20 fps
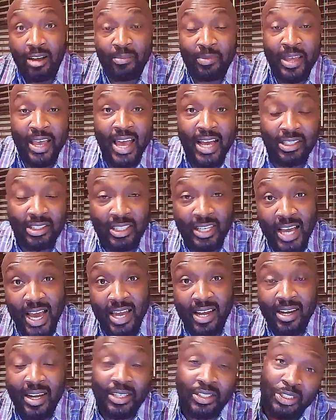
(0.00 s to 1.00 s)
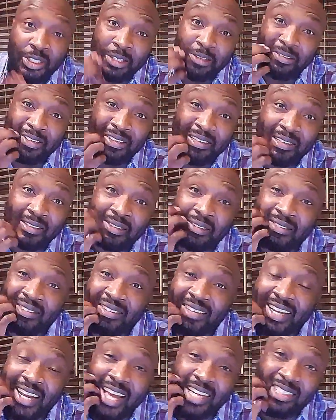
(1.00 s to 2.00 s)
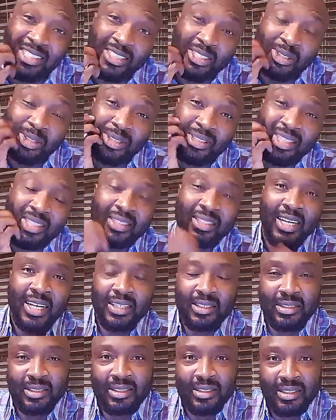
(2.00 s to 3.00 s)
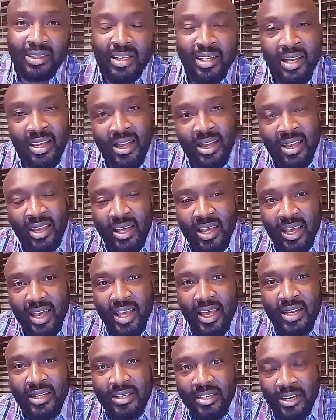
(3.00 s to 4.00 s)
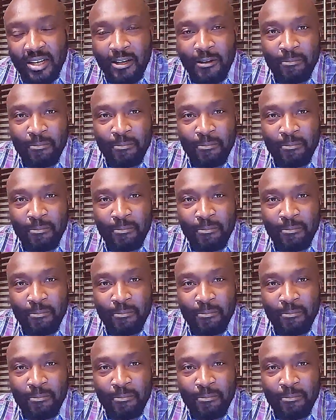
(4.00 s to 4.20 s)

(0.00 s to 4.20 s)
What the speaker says: they actually had a Nigerian that actually took the test, and